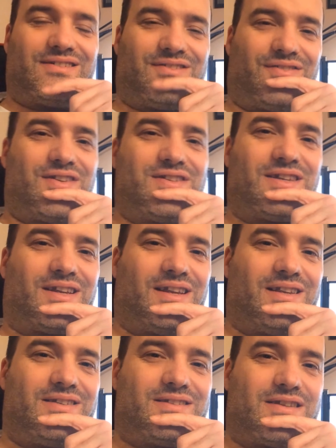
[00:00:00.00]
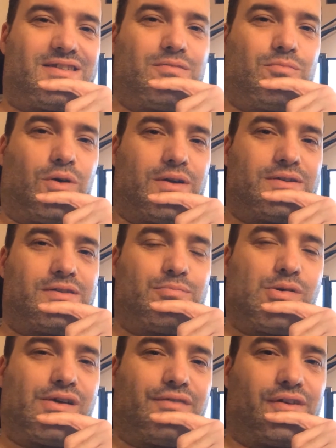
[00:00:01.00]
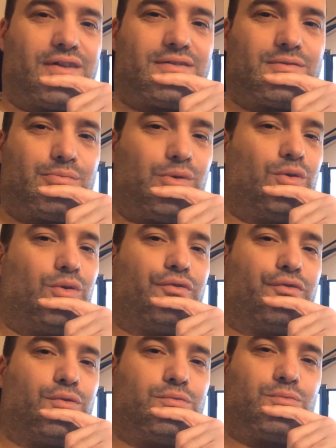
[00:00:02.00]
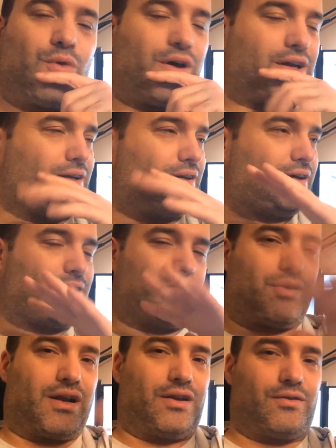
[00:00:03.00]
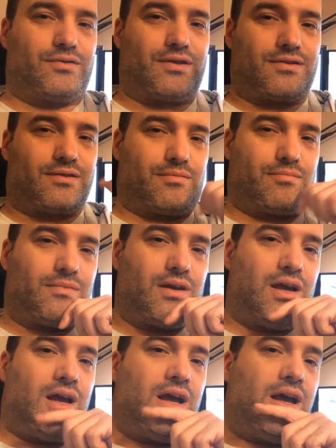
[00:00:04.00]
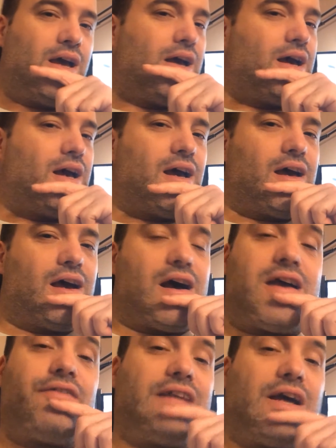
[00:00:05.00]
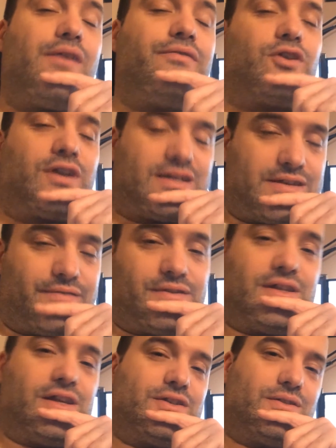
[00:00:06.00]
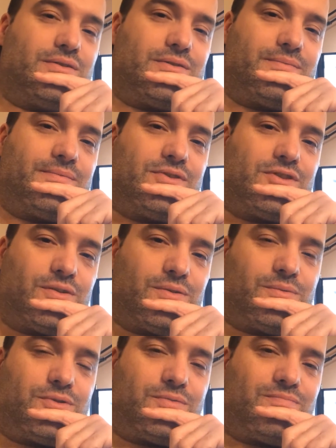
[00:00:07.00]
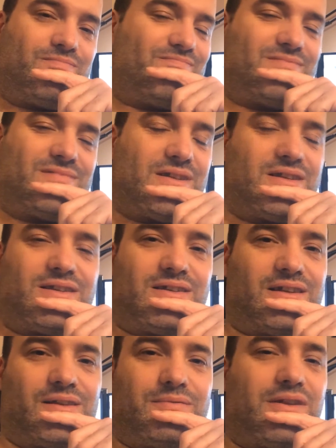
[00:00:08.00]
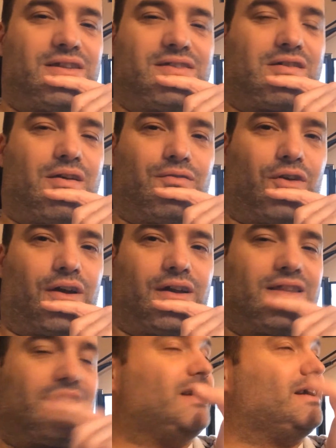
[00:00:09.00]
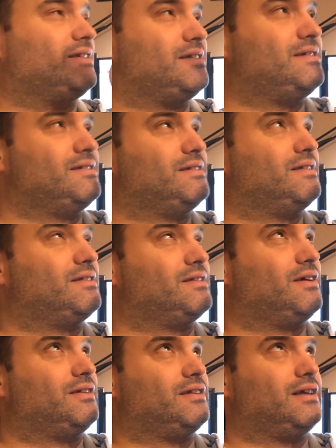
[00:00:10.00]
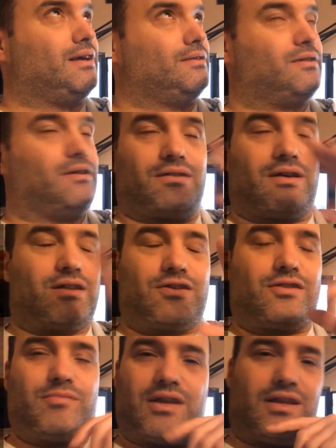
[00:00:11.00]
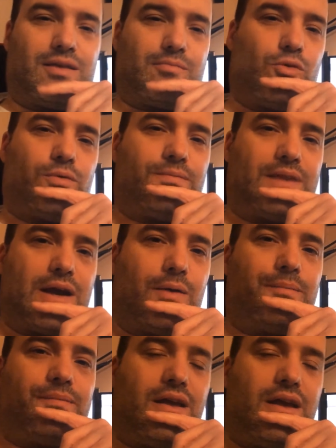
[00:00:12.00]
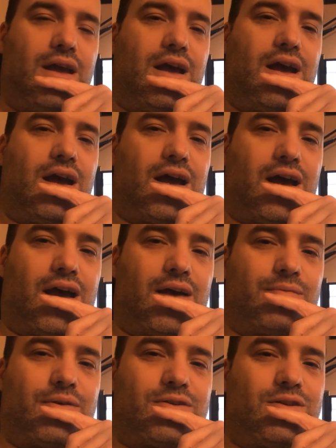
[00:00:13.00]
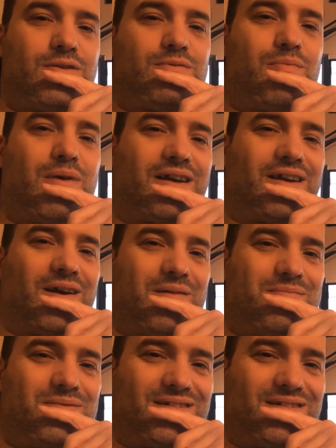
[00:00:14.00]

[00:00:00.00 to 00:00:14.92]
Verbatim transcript: physically, system-wise, it's perfect, it's beautiful, working like a brand new system. Uh, I have now have connectivity issues, so you know nothing's going right. I think this is the third thing, so there shouldn't be anything more now. Uh, but as soon as we're back up,